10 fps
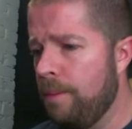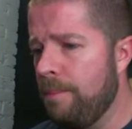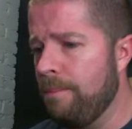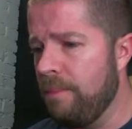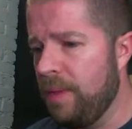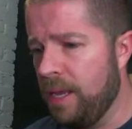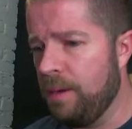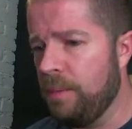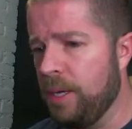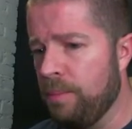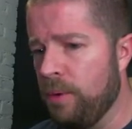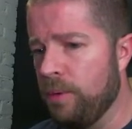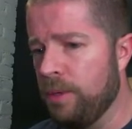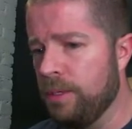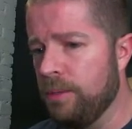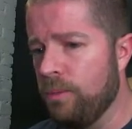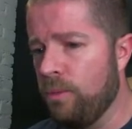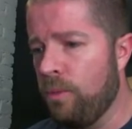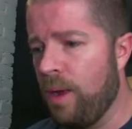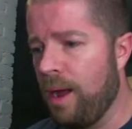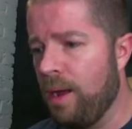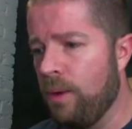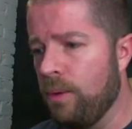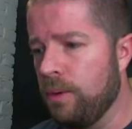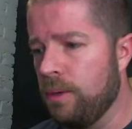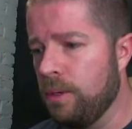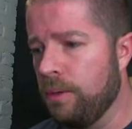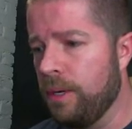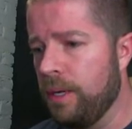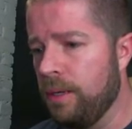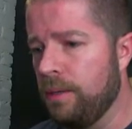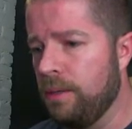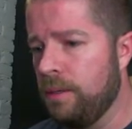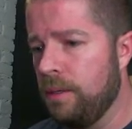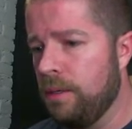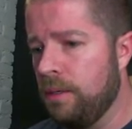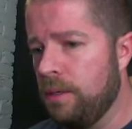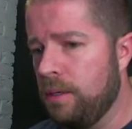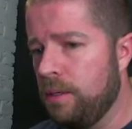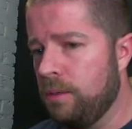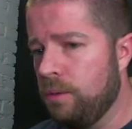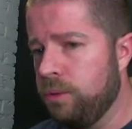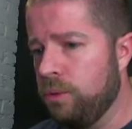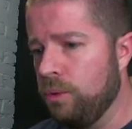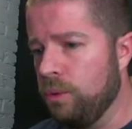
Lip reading: Man, my opponent. Wow. Okay. Whew.